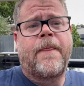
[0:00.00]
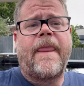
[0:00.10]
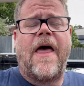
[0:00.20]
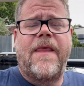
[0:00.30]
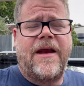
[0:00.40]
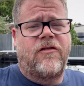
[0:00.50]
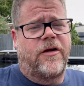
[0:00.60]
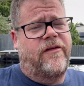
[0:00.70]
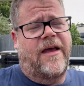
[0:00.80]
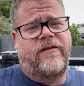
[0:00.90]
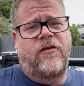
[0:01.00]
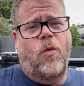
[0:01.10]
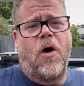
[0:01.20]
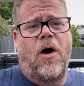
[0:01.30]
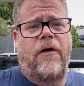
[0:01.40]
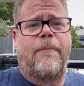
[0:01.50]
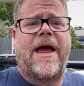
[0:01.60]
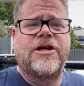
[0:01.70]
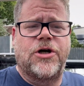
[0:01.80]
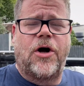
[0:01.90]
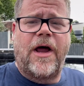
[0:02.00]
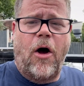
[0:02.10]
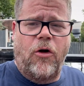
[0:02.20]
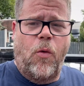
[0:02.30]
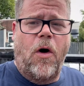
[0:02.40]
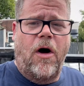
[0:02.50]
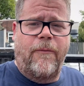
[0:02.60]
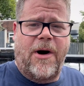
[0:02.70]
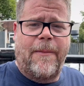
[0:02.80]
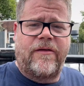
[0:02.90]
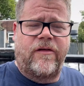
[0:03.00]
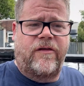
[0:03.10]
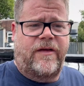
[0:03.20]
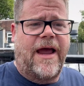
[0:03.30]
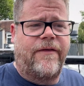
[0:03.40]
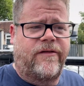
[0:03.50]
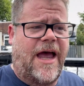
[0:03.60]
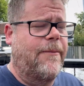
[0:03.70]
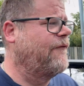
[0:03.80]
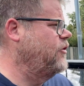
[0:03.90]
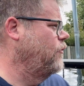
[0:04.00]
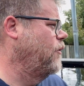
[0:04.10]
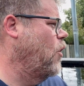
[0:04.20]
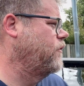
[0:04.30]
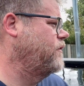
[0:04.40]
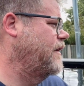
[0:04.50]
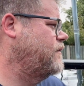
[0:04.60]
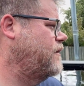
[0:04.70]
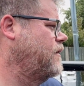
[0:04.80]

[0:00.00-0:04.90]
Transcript: and then he's going to test his water and make sure that all the water parameters are staying the same. Have you done the water test?